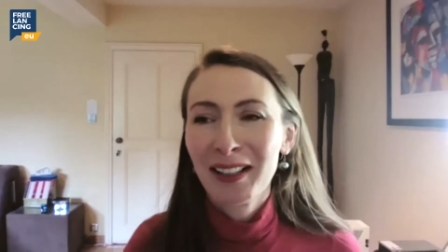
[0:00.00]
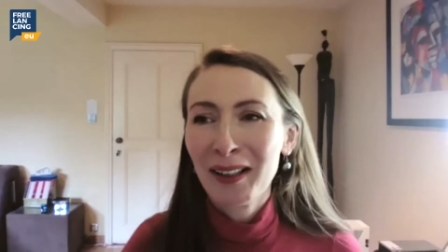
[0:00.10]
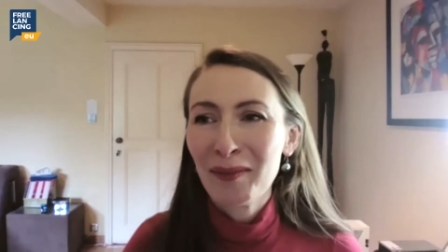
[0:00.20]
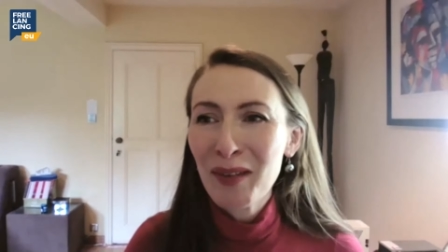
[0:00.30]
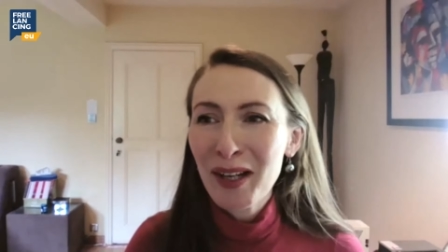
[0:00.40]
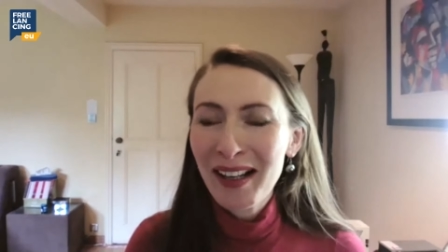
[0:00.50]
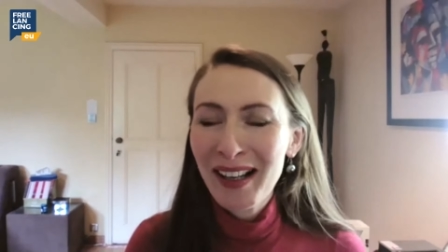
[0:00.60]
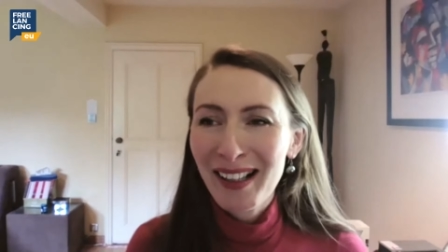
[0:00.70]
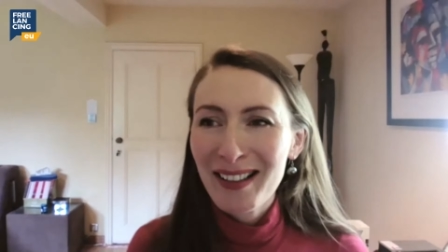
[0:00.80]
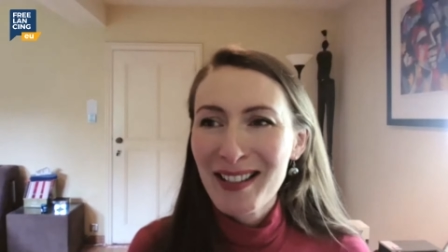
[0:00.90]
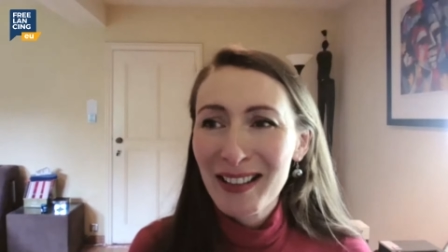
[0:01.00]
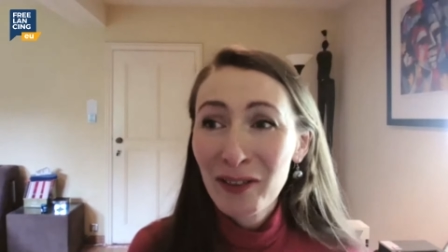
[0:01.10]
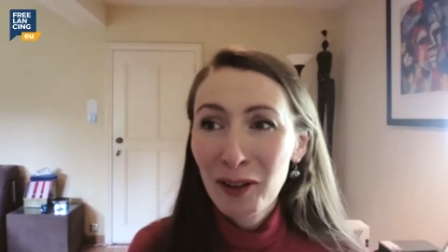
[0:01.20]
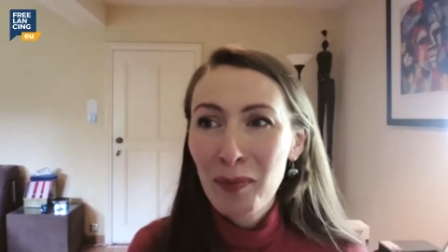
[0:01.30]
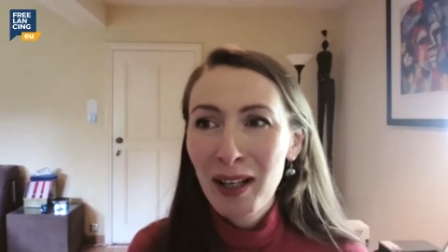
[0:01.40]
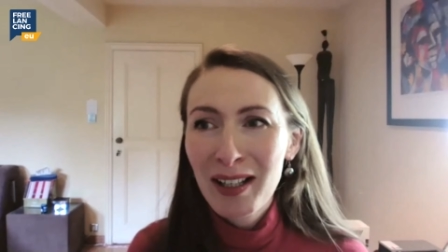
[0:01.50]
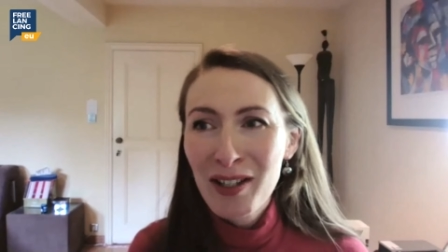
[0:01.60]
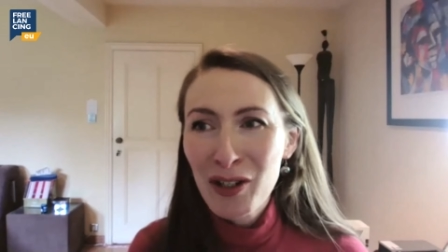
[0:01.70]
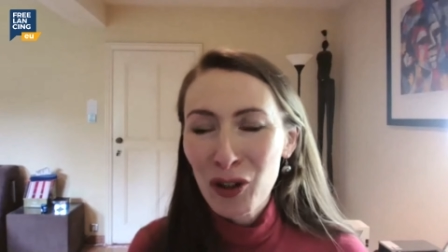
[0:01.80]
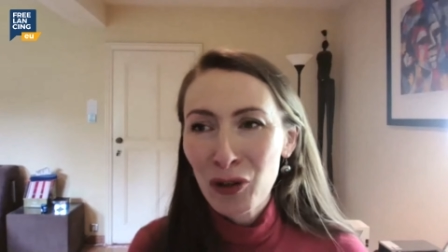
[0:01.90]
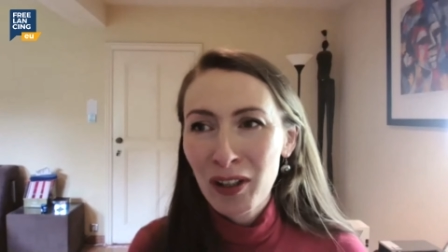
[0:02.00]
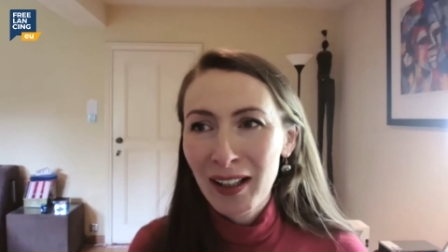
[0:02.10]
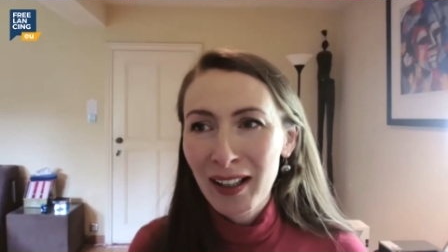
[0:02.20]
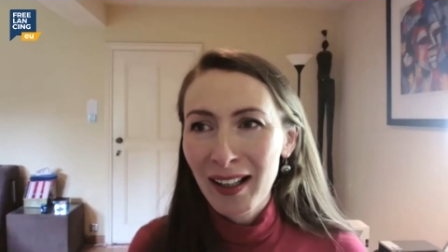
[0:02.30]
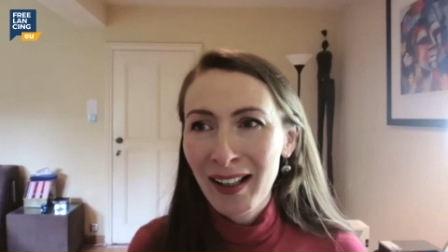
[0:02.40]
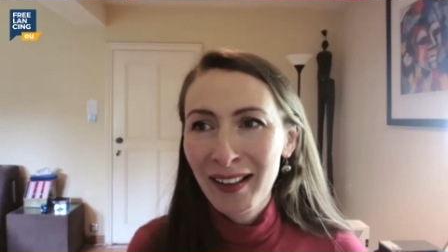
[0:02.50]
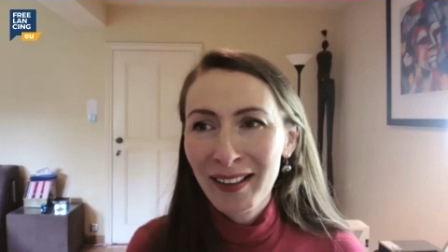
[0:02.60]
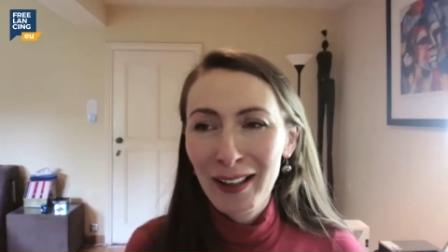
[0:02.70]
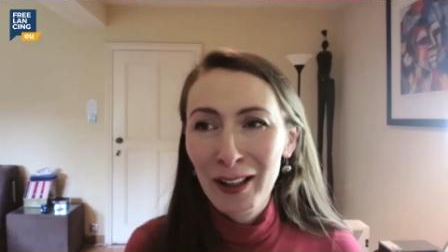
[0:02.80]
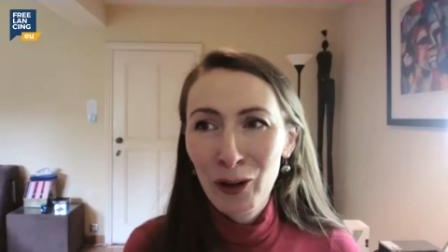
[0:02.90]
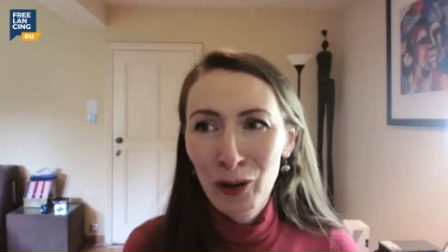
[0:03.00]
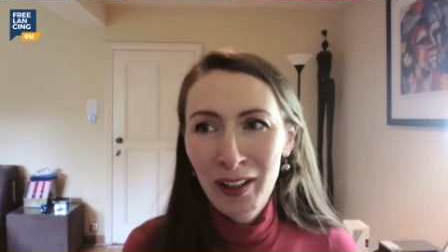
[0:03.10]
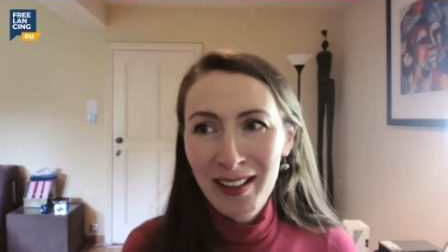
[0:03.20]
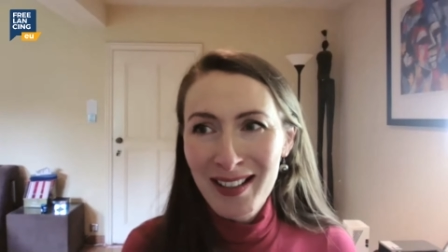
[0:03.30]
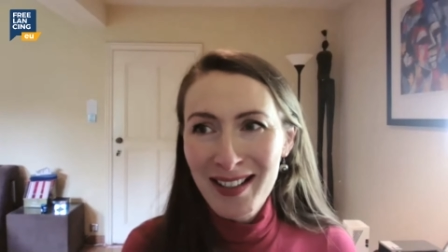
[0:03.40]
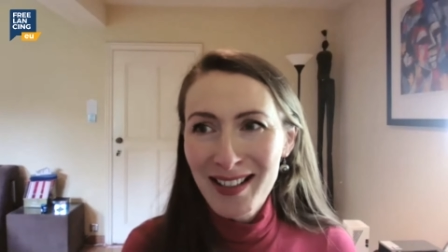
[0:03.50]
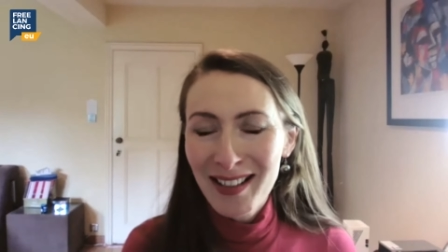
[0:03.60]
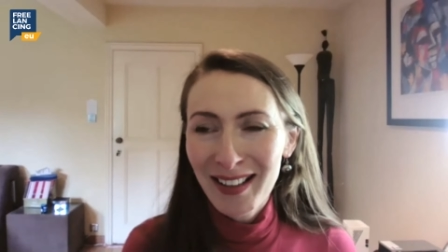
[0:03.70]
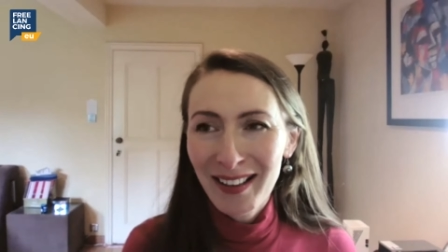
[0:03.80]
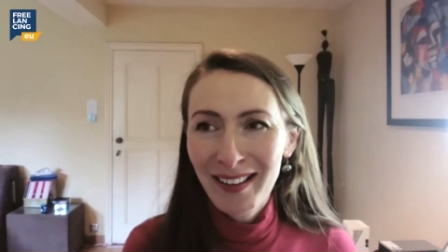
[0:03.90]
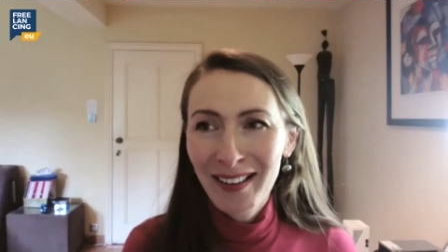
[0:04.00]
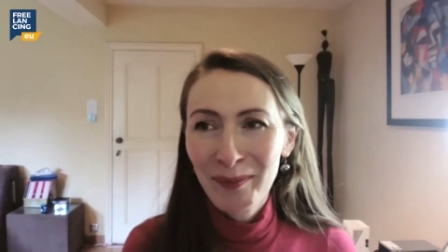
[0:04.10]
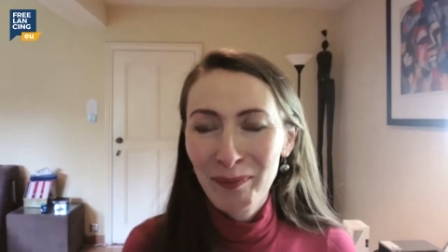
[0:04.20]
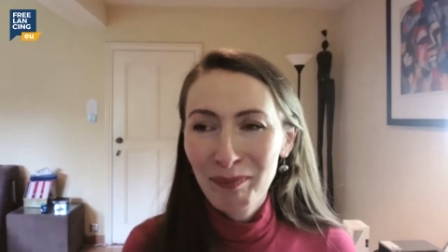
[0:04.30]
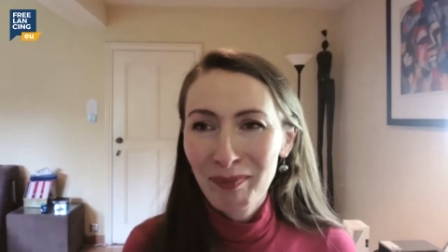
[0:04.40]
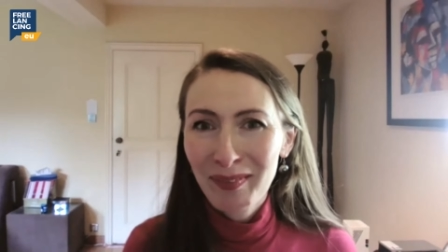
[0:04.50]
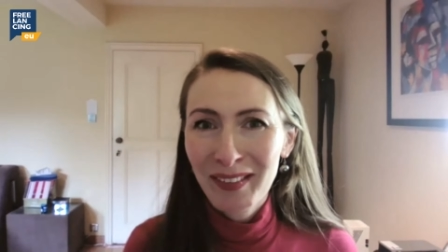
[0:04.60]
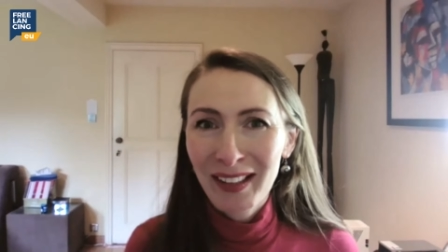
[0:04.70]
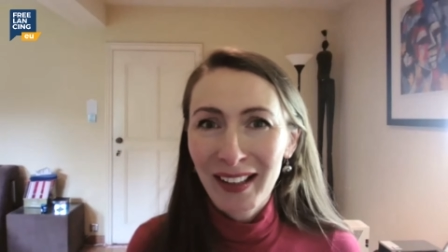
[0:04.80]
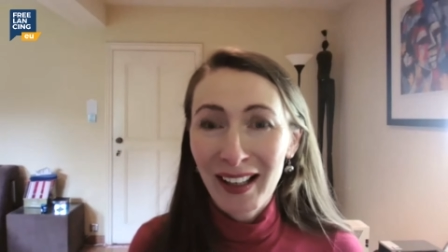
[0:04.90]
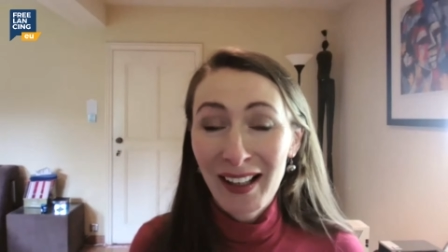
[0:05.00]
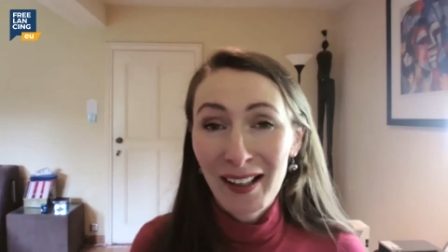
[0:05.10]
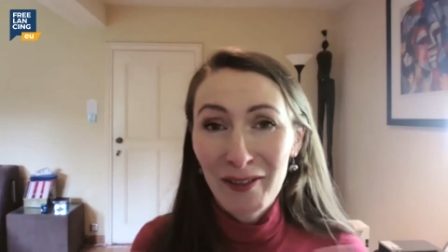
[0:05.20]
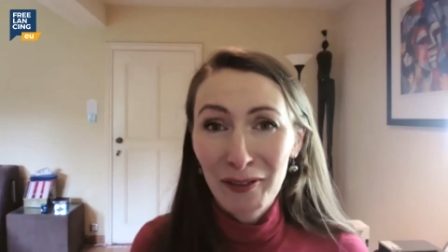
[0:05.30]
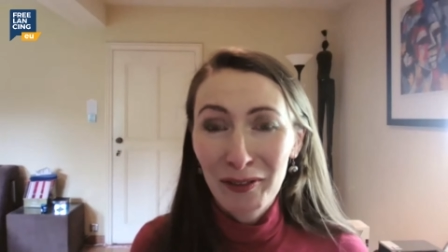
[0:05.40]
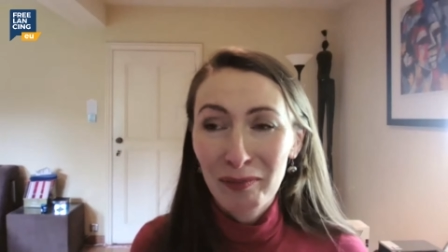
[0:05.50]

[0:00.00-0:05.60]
I'll deliver my story and learnings that I have,